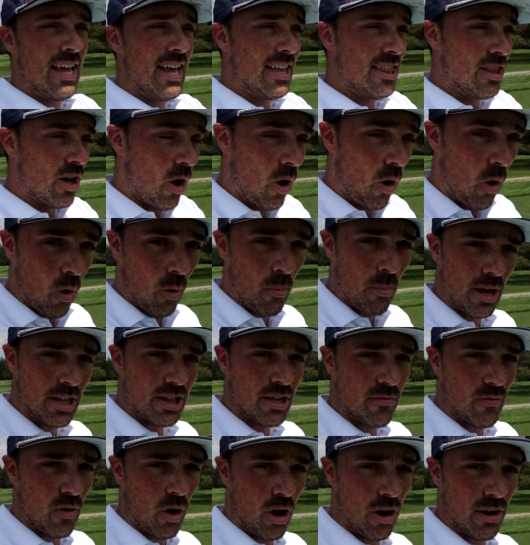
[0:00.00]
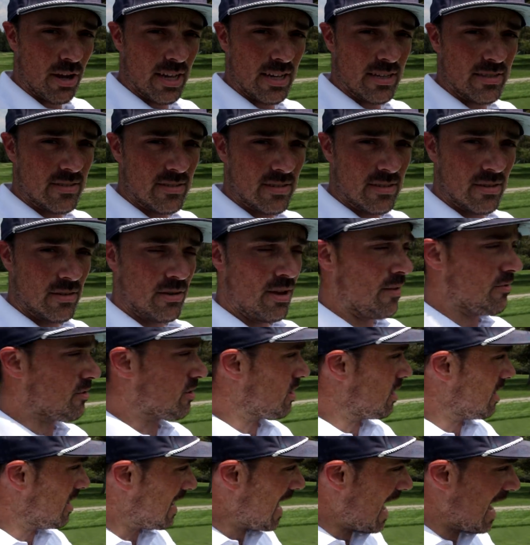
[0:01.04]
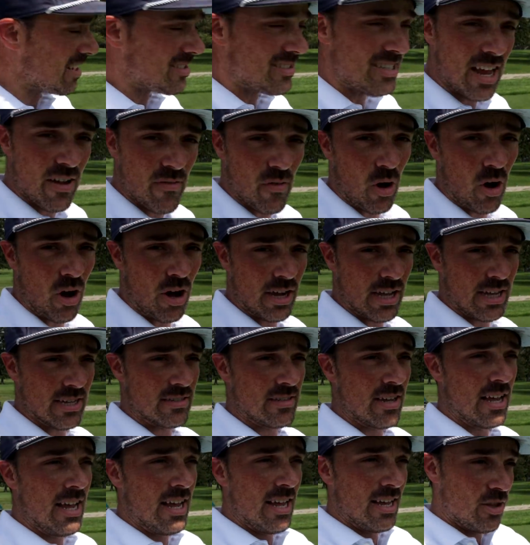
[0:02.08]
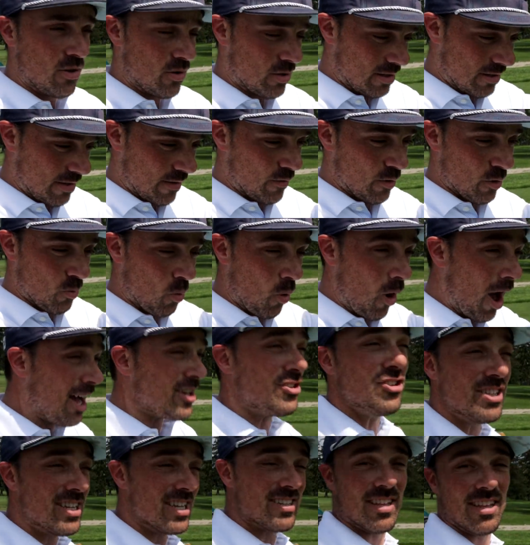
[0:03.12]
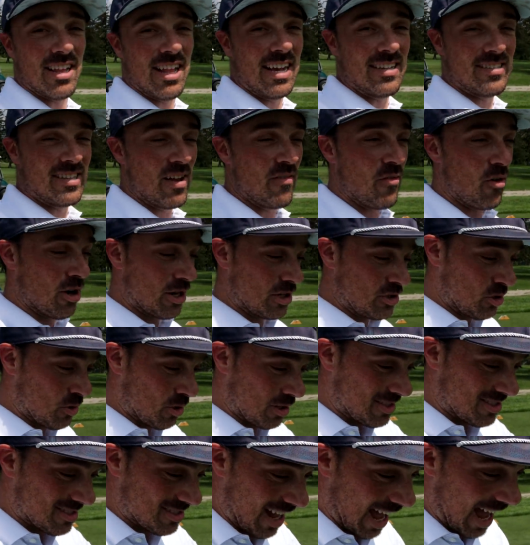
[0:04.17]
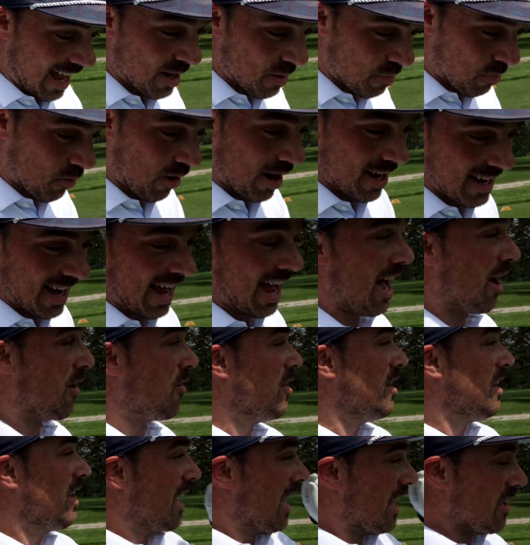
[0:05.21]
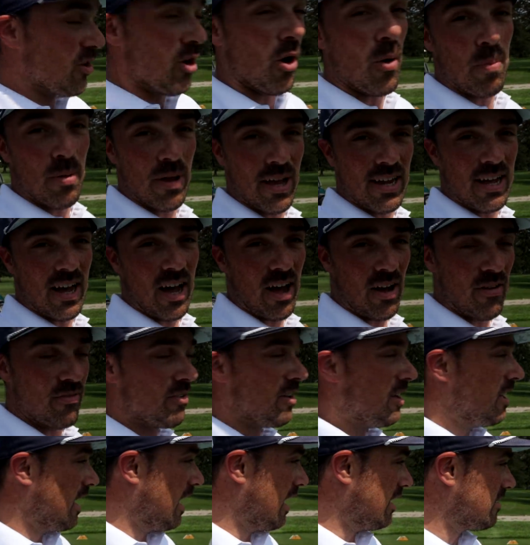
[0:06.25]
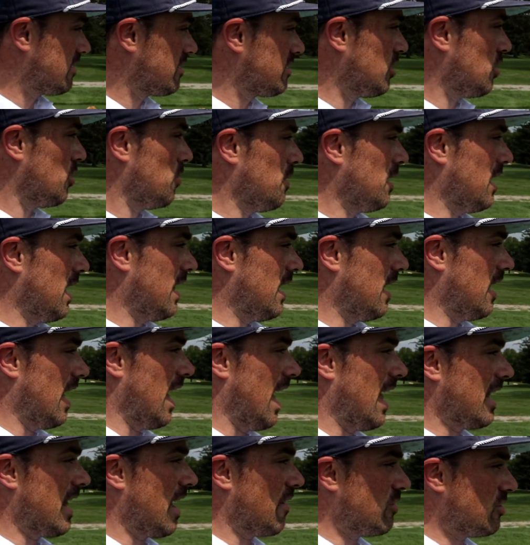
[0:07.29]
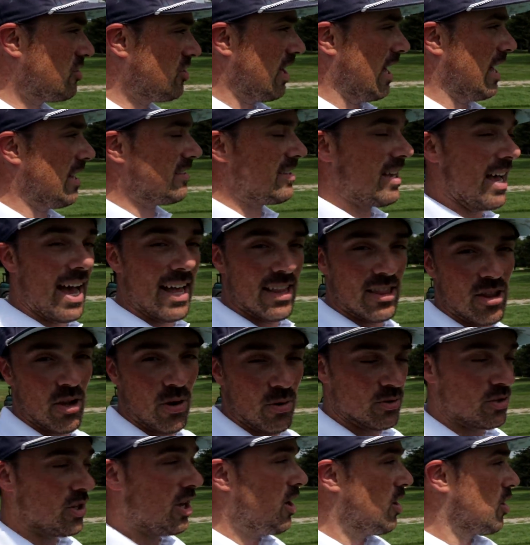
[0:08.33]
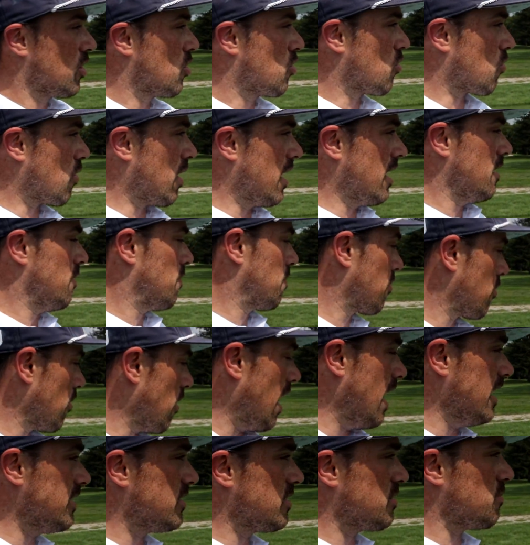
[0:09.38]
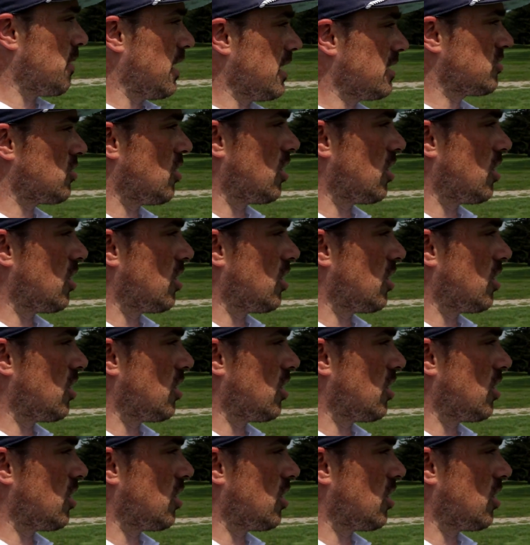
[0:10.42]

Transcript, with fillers: in the whole month of August. You have to the last day of August. You could, if you're watching this on the last day of August, you could sign up right now and go play golf and still be in it and have a chance at those great prizes Mike